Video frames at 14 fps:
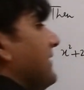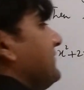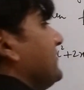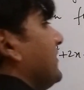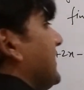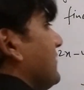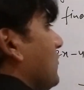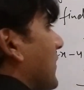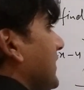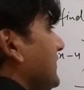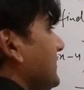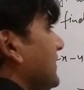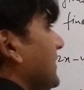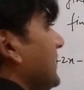have to write
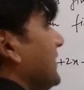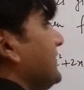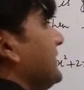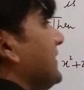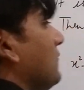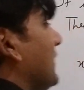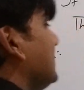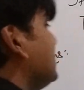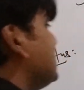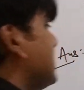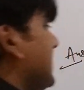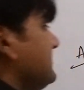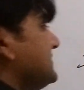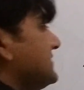1. Then 1
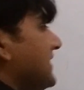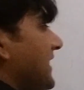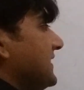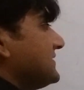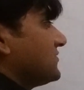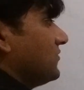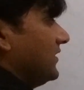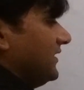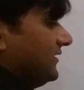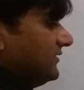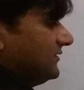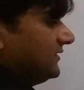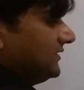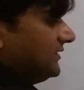times x
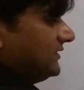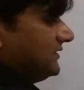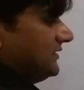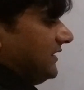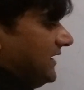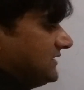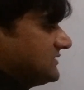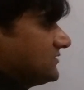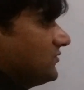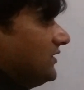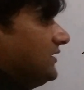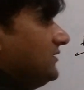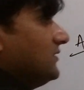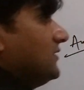square. X
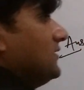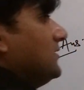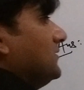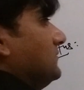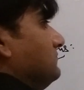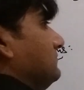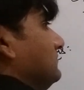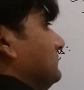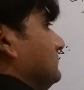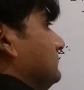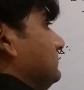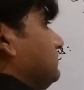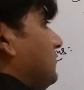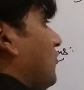square.
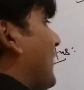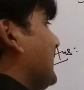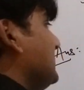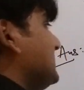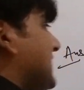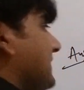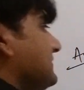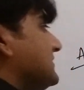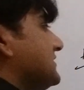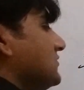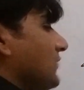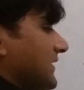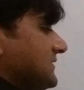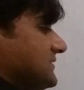1 times
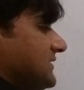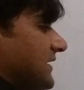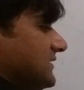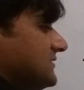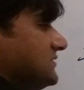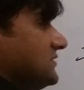2x, that is